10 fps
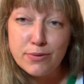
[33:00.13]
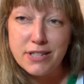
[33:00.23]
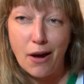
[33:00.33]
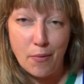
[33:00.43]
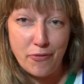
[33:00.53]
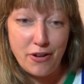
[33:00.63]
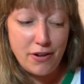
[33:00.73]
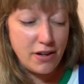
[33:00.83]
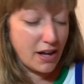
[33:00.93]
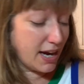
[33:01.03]
was
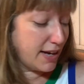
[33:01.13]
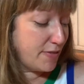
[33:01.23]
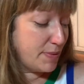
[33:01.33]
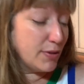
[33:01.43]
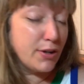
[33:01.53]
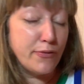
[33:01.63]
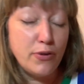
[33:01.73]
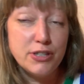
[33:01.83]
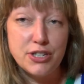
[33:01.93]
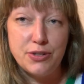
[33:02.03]
helpful. I've been looking
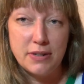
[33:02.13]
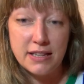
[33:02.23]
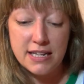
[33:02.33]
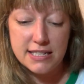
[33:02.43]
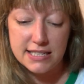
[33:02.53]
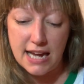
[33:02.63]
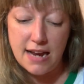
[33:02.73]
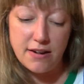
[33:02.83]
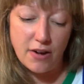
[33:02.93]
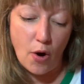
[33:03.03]
forward to doing this,
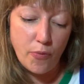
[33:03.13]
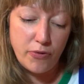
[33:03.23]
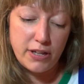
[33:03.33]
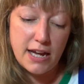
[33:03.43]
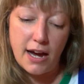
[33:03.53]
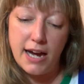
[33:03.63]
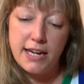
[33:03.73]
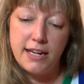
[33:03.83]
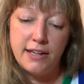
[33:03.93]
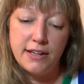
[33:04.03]
and hopefully I
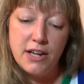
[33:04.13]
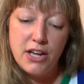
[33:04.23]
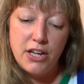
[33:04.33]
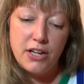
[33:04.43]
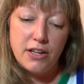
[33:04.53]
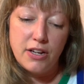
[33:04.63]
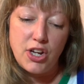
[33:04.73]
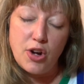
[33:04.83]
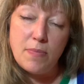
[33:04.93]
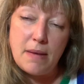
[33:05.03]
can, you
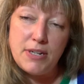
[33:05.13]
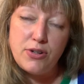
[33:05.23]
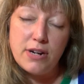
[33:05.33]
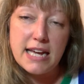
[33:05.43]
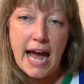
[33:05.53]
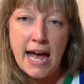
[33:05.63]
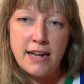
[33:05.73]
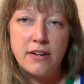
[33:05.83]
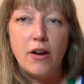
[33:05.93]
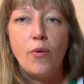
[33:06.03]
know, maybe do it
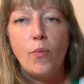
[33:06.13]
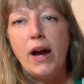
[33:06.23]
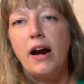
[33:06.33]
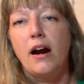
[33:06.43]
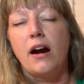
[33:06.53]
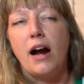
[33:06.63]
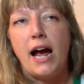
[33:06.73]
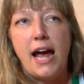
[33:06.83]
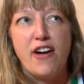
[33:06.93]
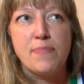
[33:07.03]
again where I
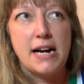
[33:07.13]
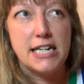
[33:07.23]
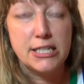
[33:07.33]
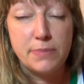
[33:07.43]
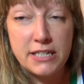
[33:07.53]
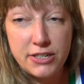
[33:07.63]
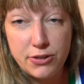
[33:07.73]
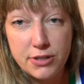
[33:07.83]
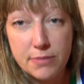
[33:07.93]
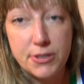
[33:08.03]
have my husband do
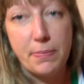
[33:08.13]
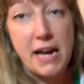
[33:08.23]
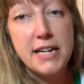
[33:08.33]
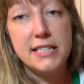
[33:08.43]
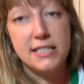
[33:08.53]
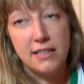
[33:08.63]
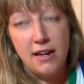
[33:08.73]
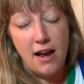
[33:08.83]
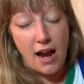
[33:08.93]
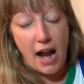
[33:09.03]
some spikes
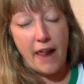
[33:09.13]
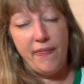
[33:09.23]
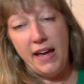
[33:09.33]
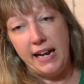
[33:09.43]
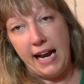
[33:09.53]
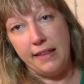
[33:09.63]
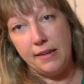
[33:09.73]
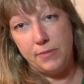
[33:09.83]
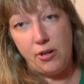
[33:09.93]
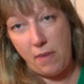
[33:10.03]
and then hand
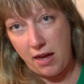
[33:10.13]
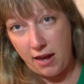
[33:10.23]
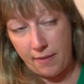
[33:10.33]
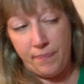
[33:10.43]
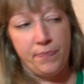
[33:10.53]
them to me,